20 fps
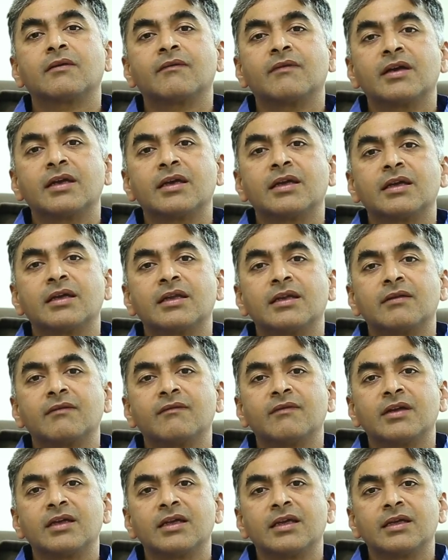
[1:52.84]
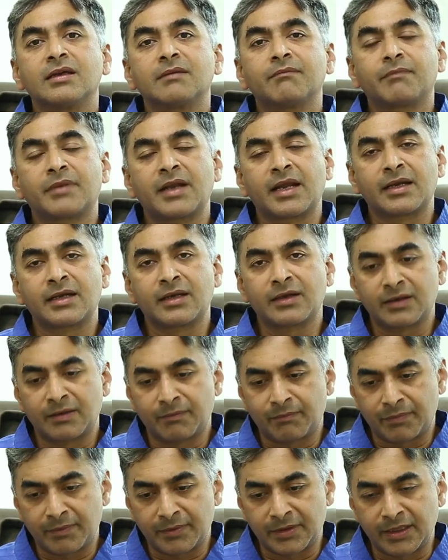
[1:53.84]
when we planned a
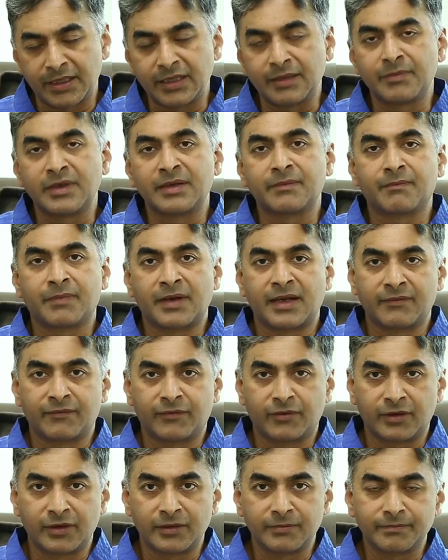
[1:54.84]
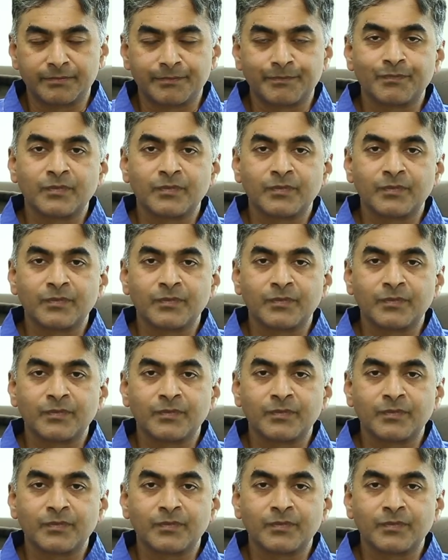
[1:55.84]
treatment plan for him.